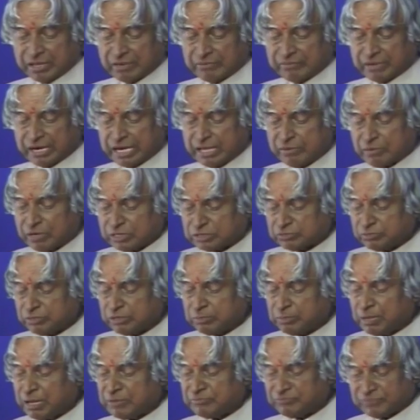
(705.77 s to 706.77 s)
When I was with
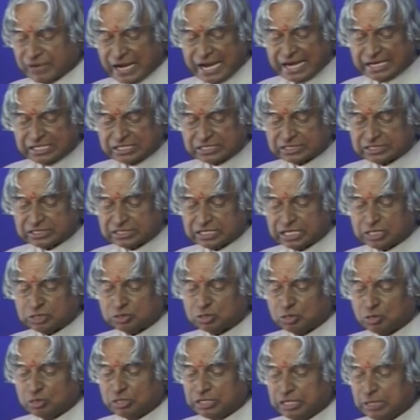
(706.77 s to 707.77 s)
my friends in the
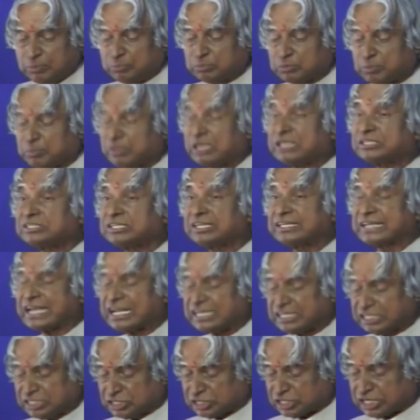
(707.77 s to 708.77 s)
ISRO Deep Space
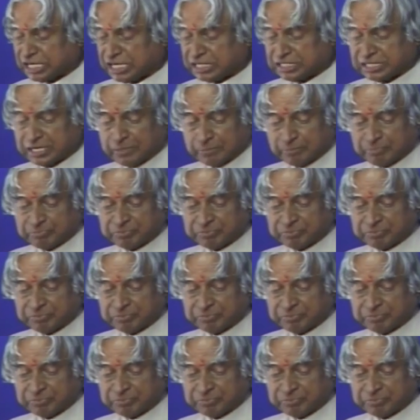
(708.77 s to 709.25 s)
Tracking Station,